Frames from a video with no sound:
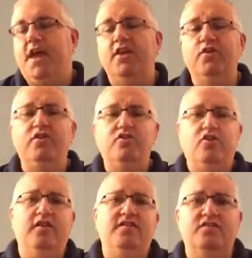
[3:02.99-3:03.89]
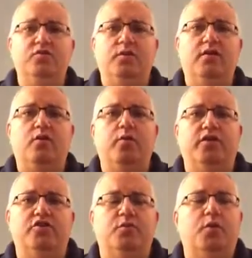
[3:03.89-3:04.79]
and you can turn this into a little
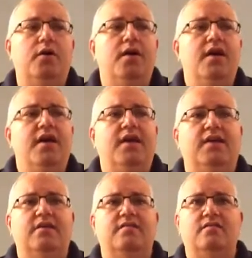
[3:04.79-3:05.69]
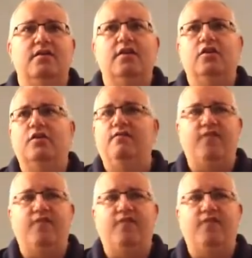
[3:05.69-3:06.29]
ritual, is you can